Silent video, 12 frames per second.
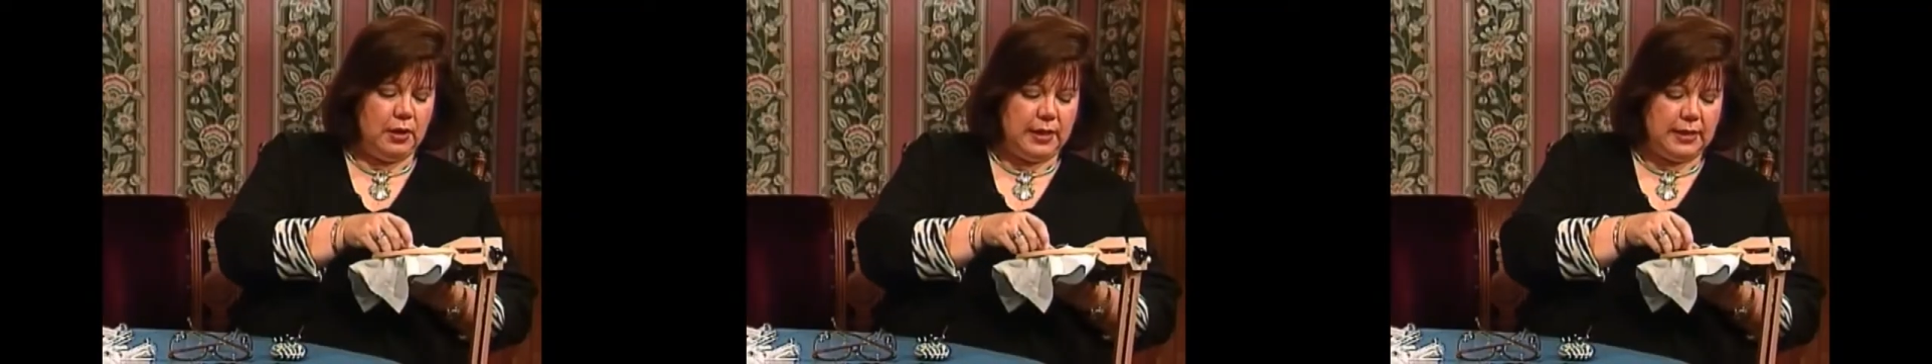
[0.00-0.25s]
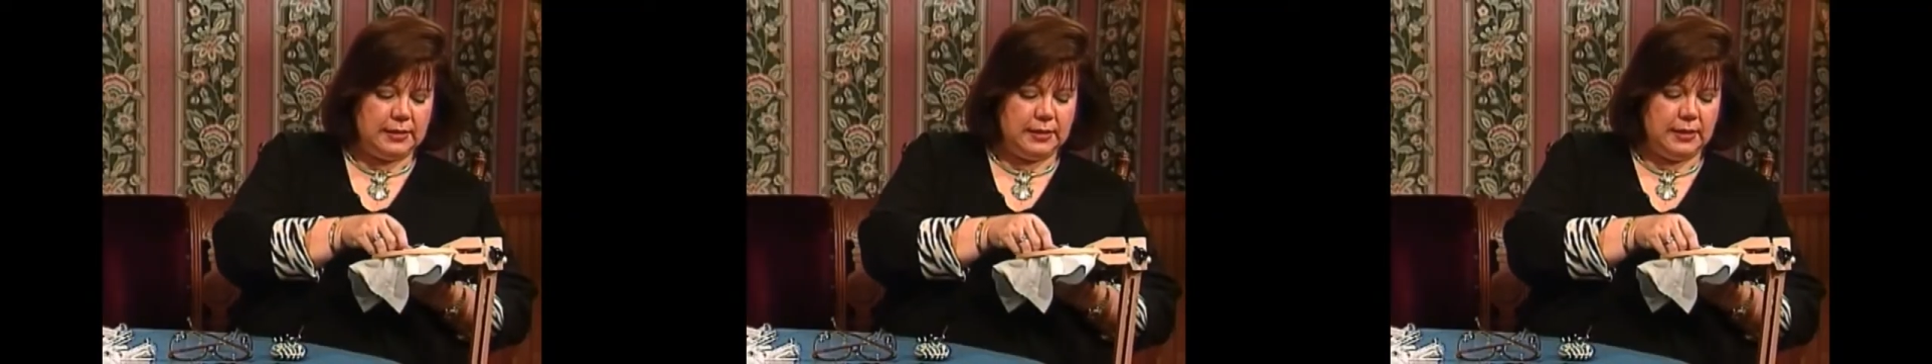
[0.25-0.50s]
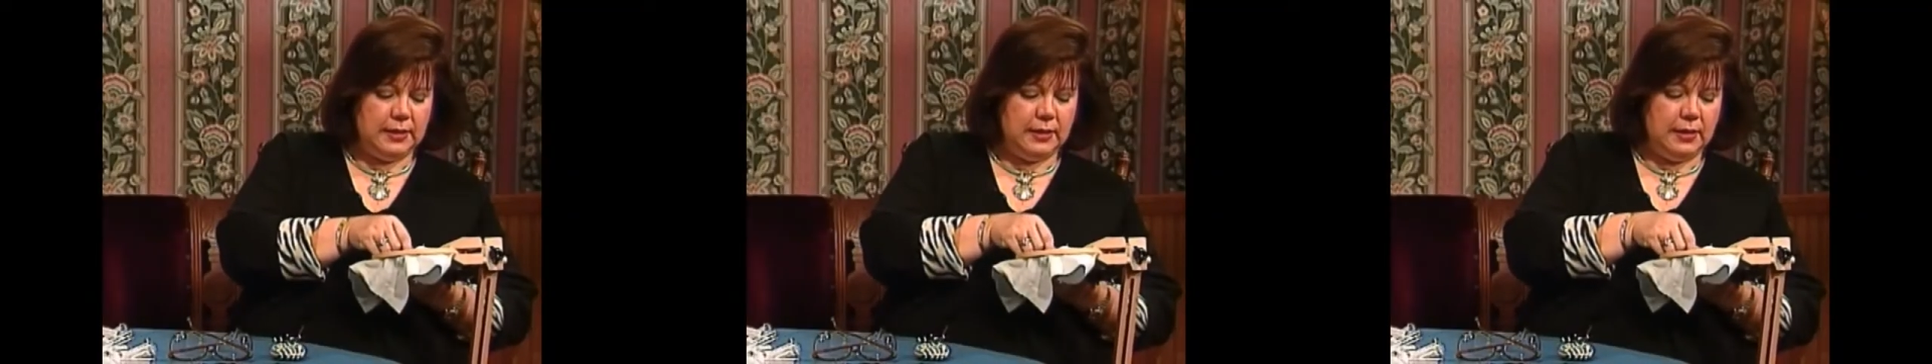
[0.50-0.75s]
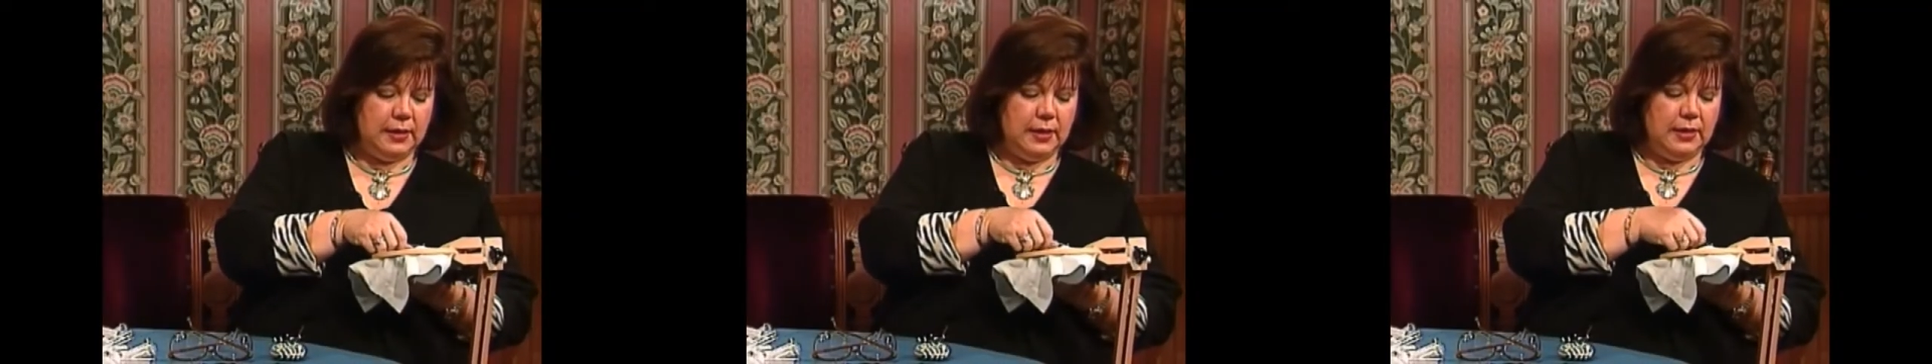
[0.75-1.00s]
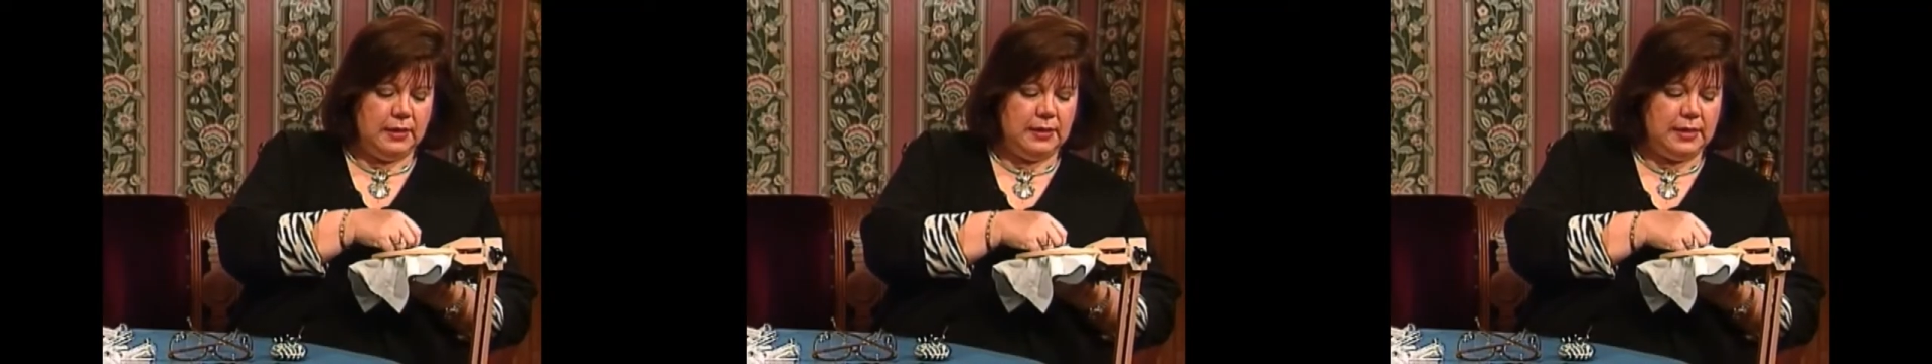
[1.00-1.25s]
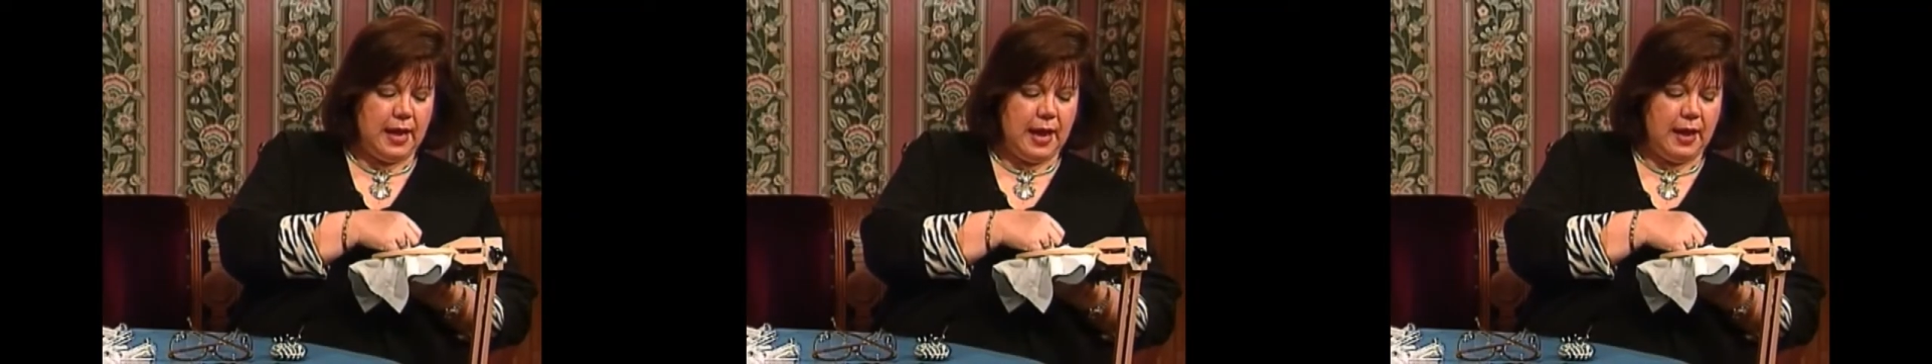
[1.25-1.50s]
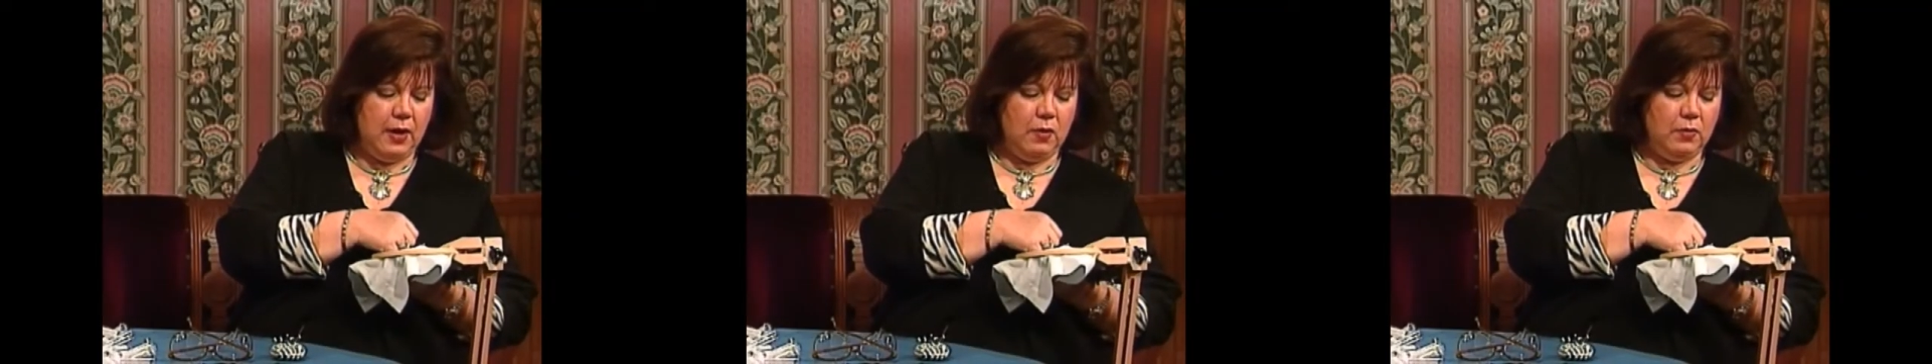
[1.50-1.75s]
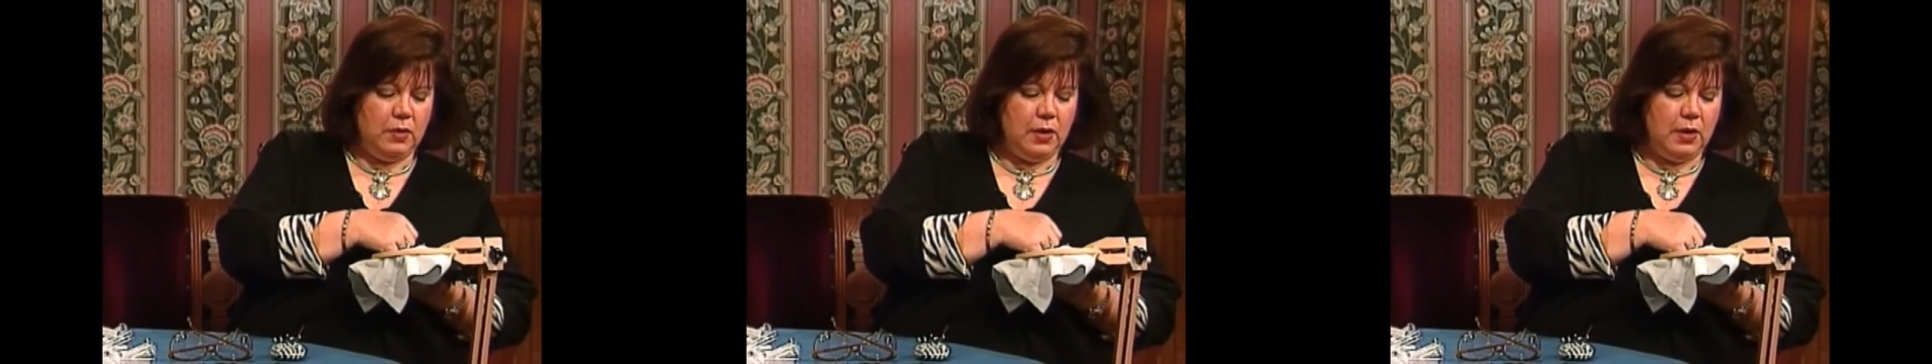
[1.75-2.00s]
it
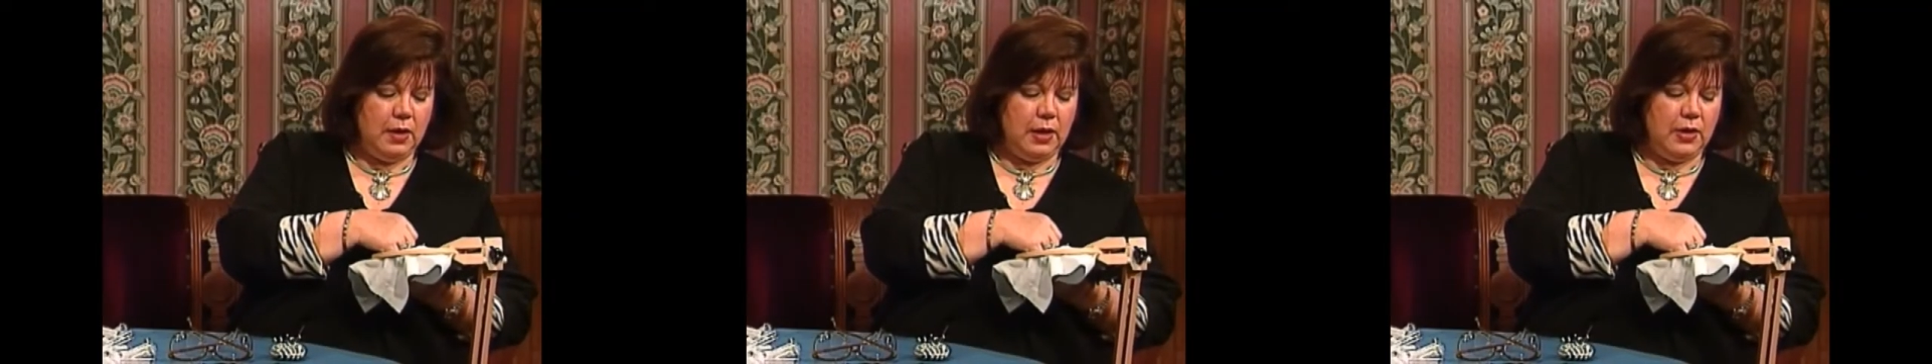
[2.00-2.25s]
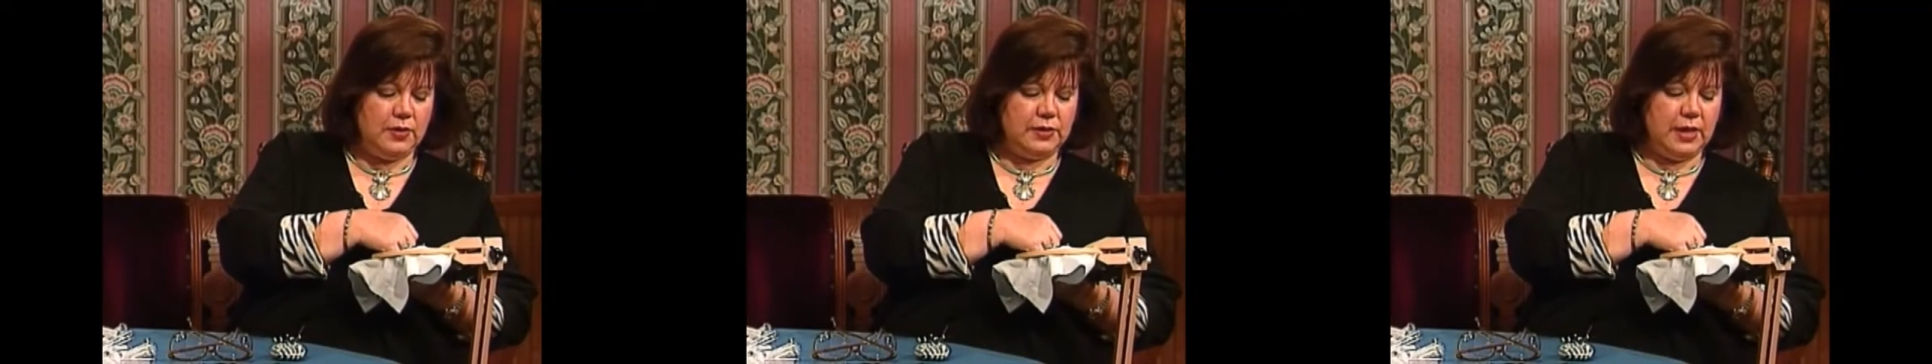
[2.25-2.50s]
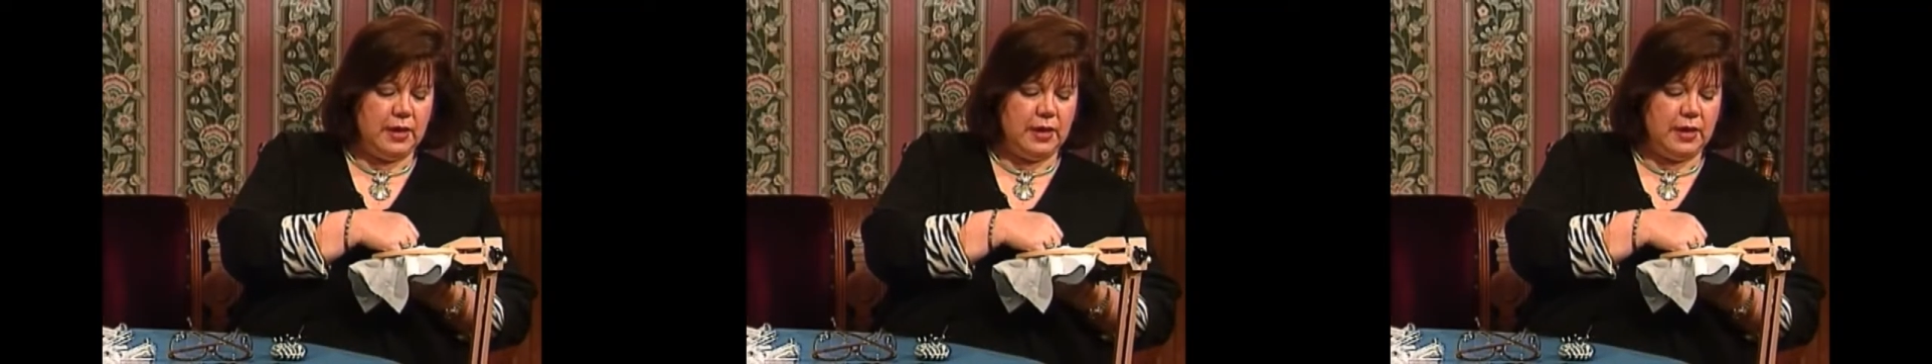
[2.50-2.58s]
down, you see